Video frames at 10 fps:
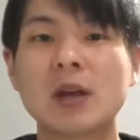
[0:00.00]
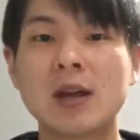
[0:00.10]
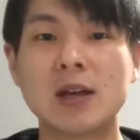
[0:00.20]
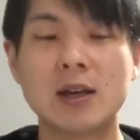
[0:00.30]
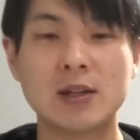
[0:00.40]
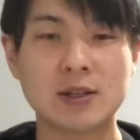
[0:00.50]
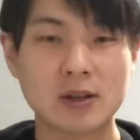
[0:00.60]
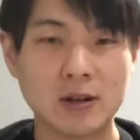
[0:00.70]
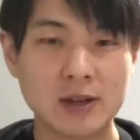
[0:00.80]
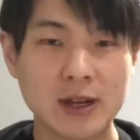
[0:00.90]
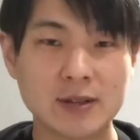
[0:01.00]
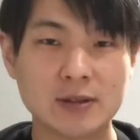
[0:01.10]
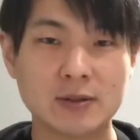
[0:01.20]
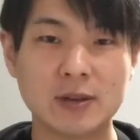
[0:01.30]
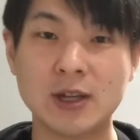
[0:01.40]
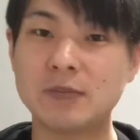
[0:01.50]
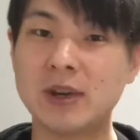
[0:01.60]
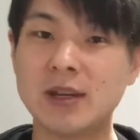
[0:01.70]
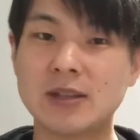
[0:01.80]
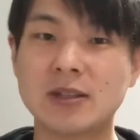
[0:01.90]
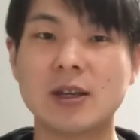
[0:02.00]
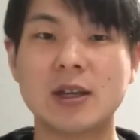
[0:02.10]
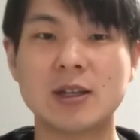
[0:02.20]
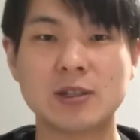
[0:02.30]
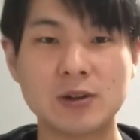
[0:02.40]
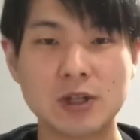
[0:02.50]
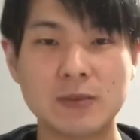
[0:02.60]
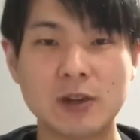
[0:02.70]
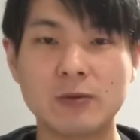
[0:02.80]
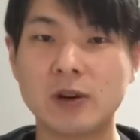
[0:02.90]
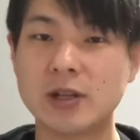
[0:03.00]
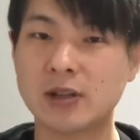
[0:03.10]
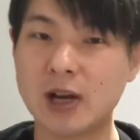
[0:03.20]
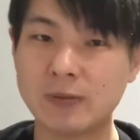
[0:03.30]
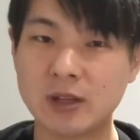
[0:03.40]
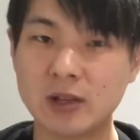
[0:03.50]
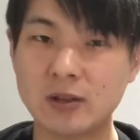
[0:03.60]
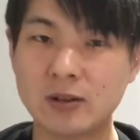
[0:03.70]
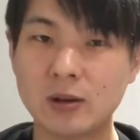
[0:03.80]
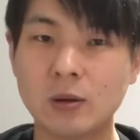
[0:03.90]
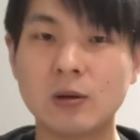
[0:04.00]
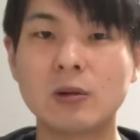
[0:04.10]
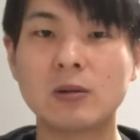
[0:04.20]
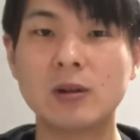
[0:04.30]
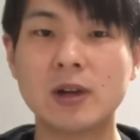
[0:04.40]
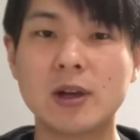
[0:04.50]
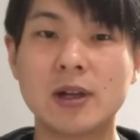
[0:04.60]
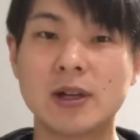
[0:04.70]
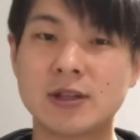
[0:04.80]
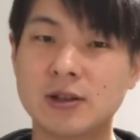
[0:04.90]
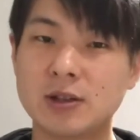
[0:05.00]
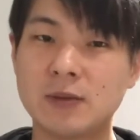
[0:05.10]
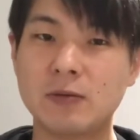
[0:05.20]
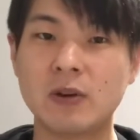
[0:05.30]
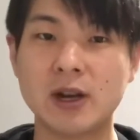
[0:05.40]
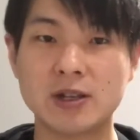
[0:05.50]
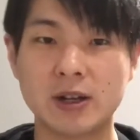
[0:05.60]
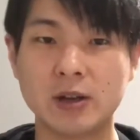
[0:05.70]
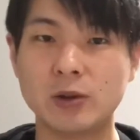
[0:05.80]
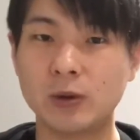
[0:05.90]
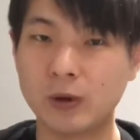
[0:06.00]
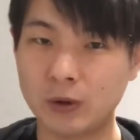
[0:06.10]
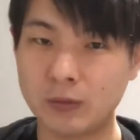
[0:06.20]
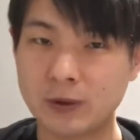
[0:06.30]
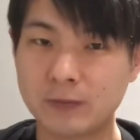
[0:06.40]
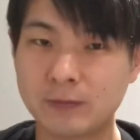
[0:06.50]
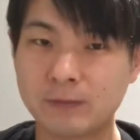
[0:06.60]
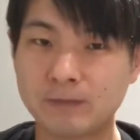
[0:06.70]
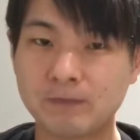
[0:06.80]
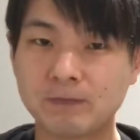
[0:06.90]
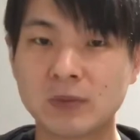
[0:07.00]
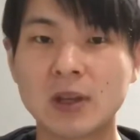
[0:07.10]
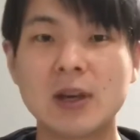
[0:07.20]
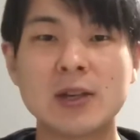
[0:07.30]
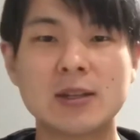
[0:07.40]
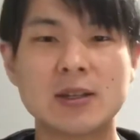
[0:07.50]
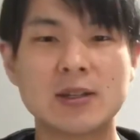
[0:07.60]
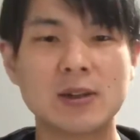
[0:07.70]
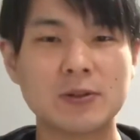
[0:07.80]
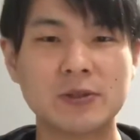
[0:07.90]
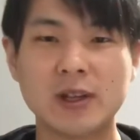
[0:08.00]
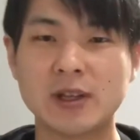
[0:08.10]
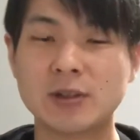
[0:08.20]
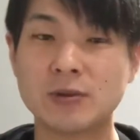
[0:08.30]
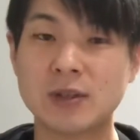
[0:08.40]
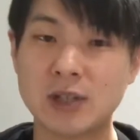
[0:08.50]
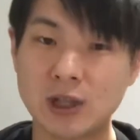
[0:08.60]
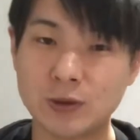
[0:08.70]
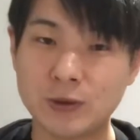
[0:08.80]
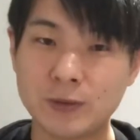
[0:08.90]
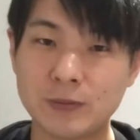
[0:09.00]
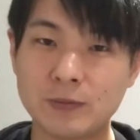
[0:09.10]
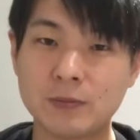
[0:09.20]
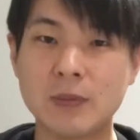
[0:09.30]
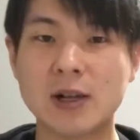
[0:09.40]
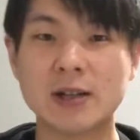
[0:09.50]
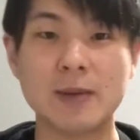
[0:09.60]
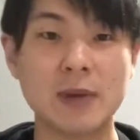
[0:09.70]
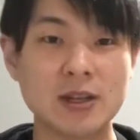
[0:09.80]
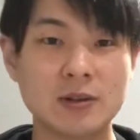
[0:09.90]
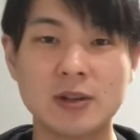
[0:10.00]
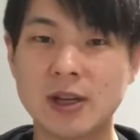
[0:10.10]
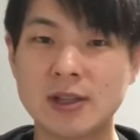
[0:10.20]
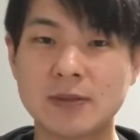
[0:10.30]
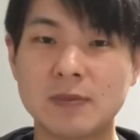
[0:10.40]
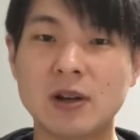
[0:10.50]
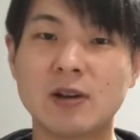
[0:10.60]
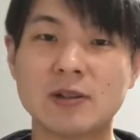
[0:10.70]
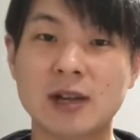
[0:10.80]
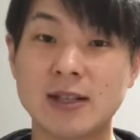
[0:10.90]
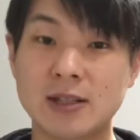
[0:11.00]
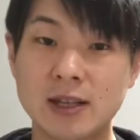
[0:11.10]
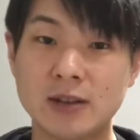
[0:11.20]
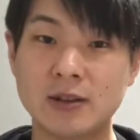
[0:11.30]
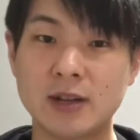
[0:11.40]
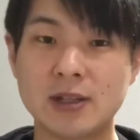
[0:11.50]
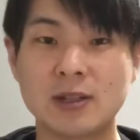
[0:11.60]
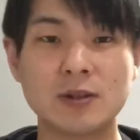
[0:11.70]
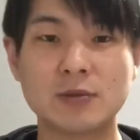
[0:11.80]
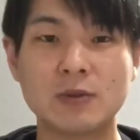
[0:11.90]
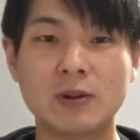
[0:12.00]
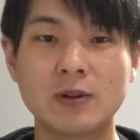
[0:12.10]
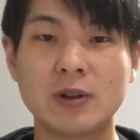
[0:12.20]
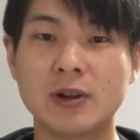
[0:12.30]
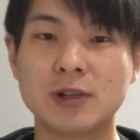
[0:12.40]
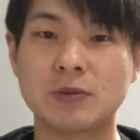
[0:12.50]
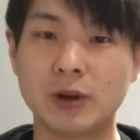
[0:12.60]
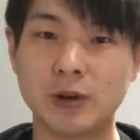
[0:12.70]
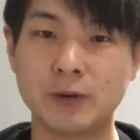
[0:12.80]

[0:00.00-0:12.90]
In this context, it means excuse me for interrupting or excuse me for entering your room. This is not related to see you, but I mention this because I think it's useful knowledge for you.